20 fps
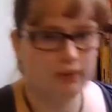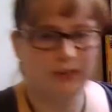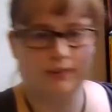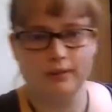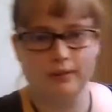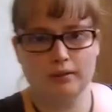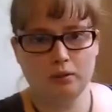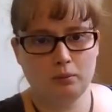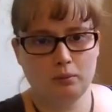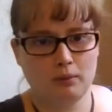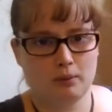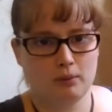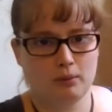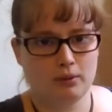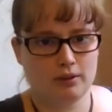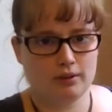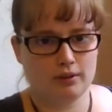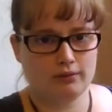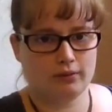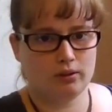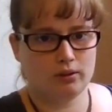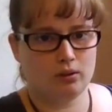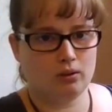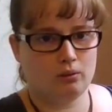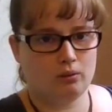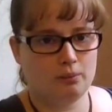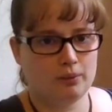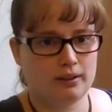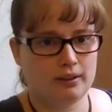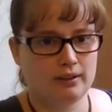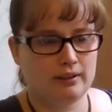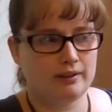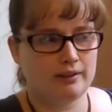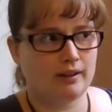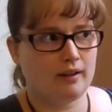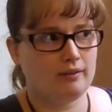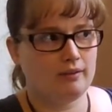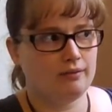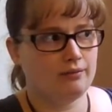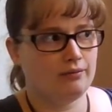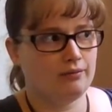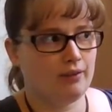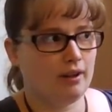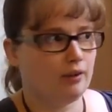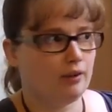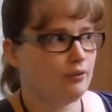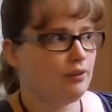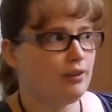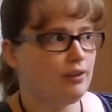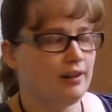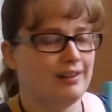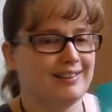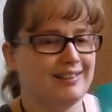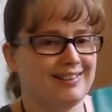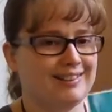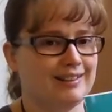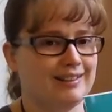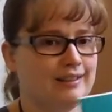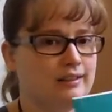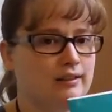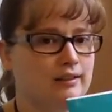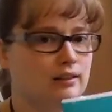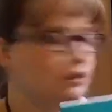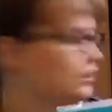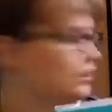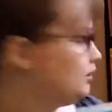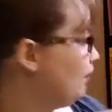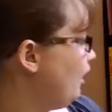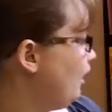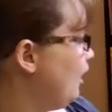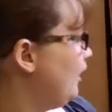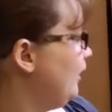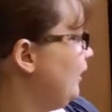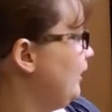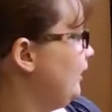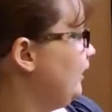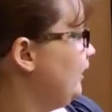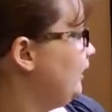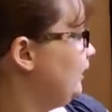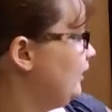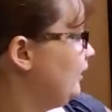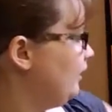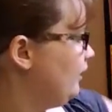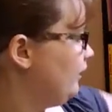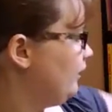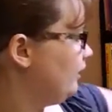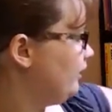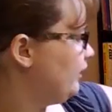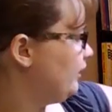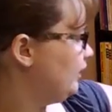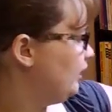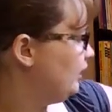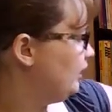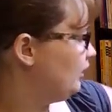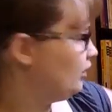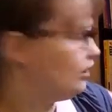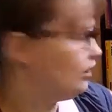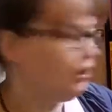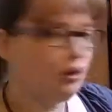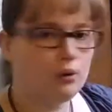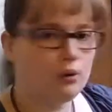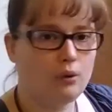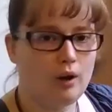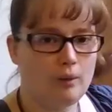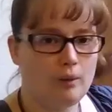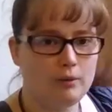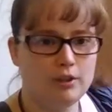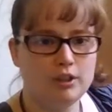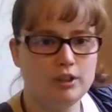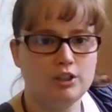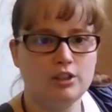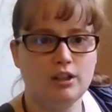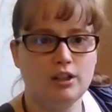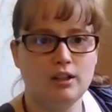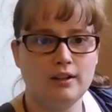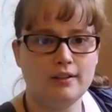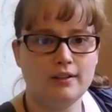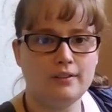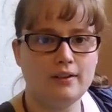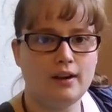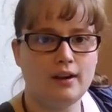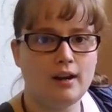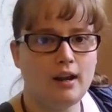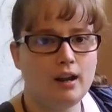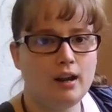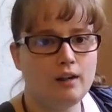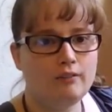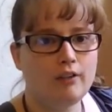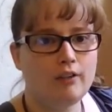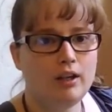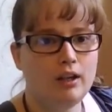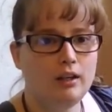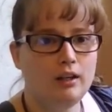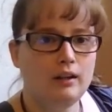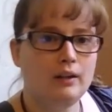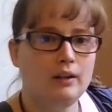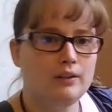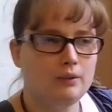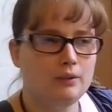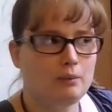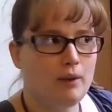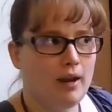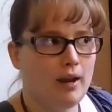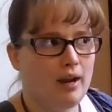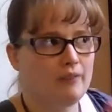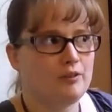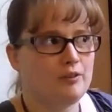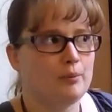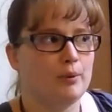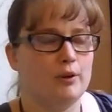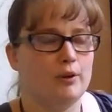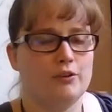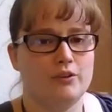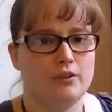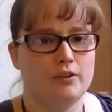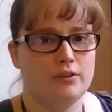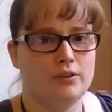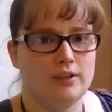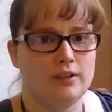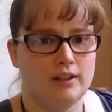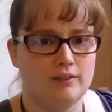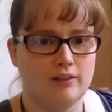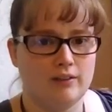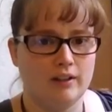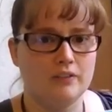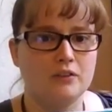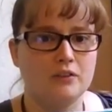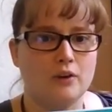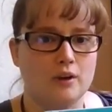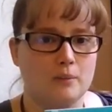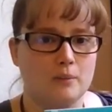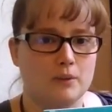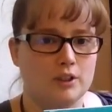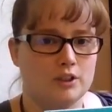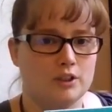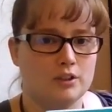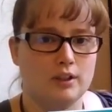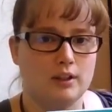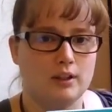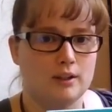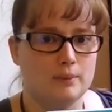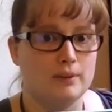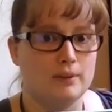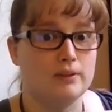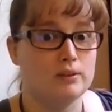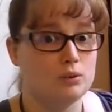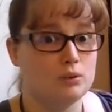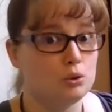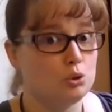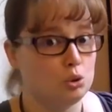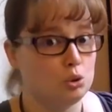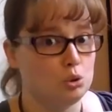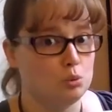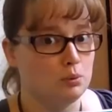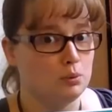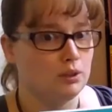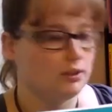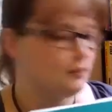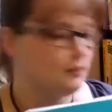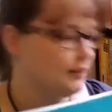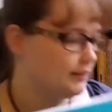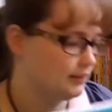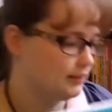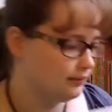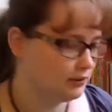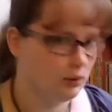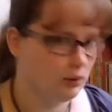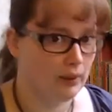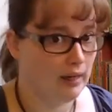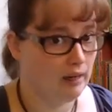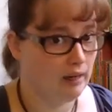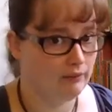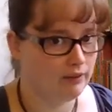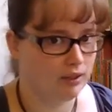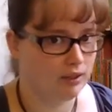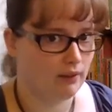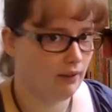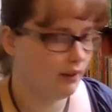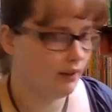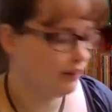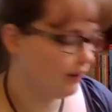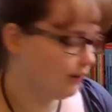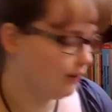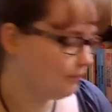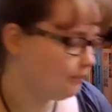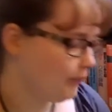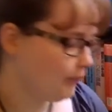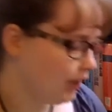is a little bit more difficult because I've found that it's not in the grammar dictionaries that I have, so I might have to purchase the advanced grammar dictionary. It's super expensive, so I haven't done that yet.